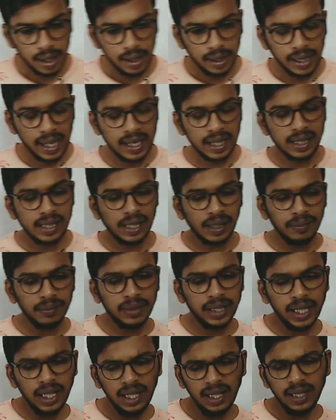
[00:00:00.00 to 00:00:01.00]
there is
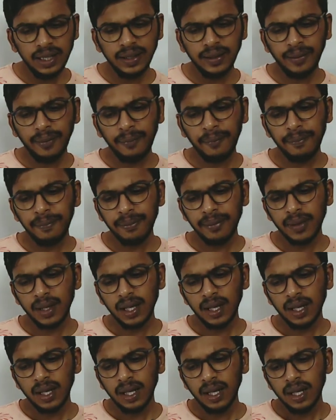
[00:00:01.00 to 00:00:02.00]
something
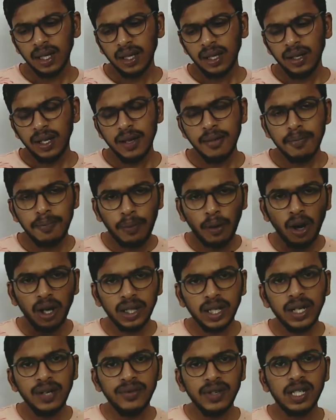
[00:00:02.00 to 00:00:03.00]

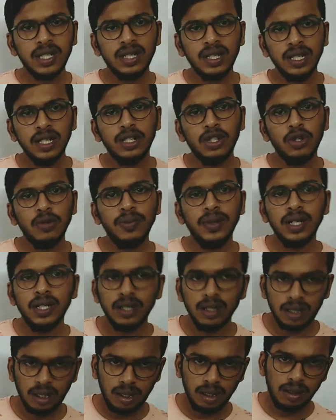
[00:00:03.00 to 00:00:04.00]
important which needs to be
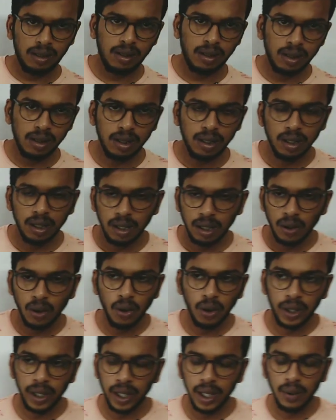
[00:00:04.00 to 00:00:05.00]
discussed.
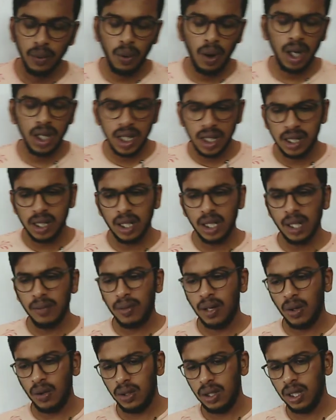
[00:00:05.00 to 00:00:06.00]
Okay, what is it
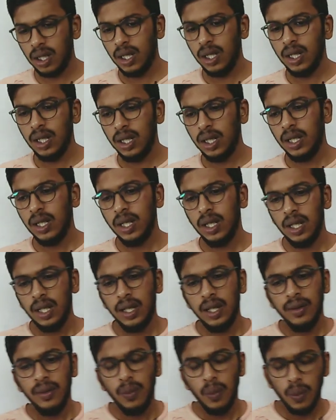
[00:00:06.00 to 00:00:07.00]
about?
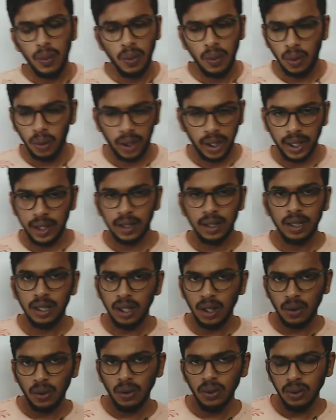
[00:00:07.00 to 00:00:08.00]
Okay,
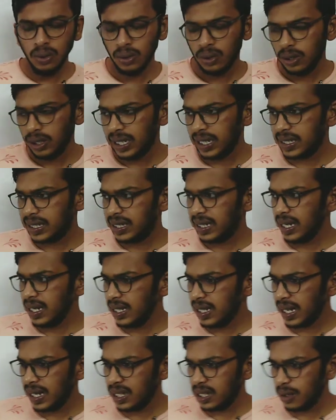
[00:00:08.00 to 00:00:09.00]
now let's say
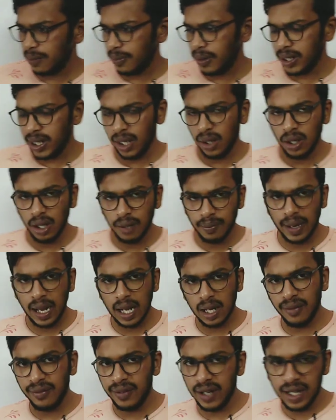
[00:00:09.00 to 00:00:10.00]
there is a particular pair
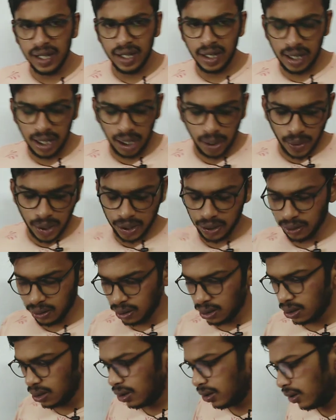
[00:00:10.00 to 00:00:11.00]
of linear equations.